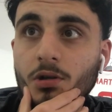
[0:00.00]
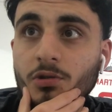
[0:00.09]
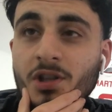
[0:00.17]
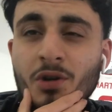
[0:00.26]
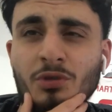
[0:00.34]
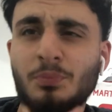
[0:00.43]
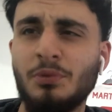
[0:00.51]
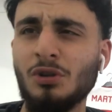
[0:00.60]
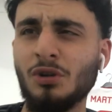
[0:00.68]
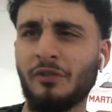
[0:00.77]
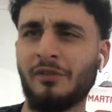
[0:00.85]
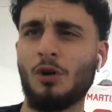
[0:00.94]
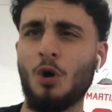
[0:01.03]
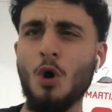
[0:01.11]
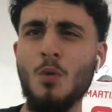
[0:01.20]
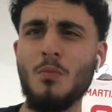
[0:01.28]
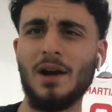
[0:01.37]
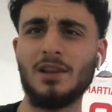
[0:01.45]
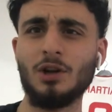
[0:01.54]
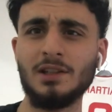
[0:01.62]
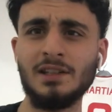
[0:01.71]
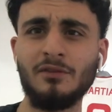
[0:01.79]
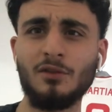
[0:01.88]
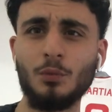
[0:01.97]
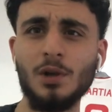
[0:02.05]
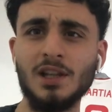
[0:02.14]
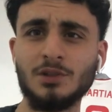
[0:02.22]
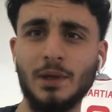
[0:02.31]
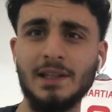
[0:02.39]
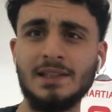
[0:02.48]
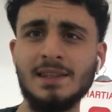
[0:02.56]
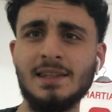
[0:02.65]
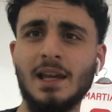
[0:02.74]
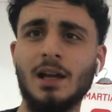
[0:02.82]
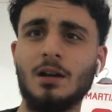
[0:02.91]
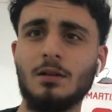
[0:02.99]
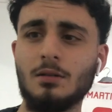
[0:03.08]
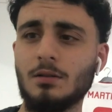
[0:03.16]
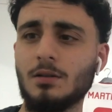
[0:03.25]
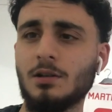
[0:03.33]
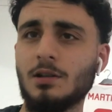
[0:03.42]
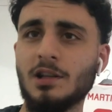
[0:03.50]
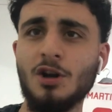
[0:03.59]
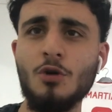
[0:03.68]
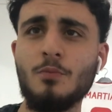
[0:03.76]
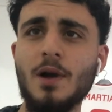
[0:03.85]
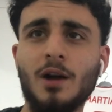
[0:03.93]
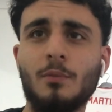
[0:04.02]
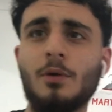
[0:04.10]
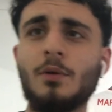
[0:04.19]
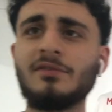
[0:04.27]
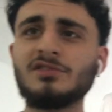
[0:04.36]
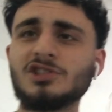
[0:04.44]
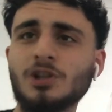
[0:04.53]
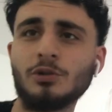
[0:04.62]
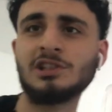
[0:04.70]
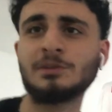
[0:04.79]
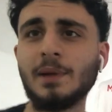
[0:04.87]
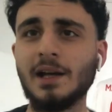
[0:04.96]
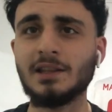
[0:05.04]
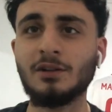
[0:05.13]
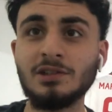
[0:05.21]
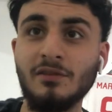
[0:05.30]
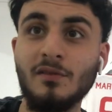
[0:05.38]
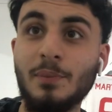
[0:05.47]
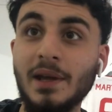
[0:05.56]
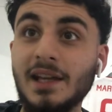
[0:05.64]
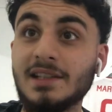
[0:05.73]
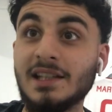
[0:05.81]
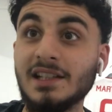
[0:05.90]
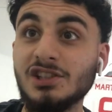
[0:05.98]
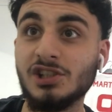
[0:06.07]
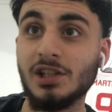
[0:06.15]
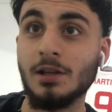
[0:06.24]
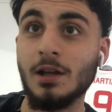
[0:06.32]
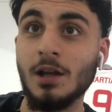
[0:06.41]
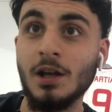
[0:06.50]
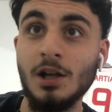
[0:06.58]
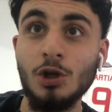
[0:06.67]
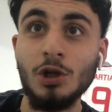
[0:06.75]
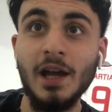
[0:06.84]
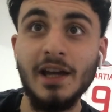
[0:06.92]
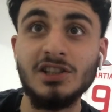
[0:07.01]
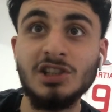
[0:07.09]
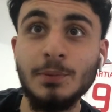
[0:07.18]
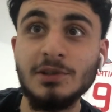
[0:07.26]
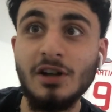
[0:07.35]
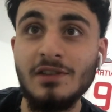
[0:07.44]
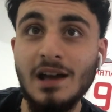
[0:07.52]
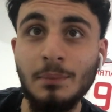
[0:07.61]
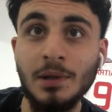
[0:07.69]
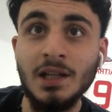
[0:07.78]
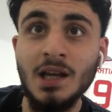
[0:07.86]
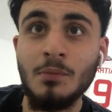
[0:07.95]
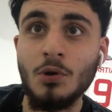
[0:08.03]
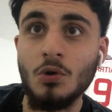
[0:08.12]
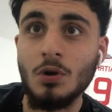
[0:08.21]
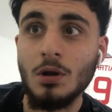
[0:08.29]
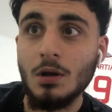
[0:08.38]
That was beautiful. Oh my God, I didn't even realize what he did there. Go back, bro. We have to show respect. I wasn't even paying attention. Look how he chips it over that player, bro.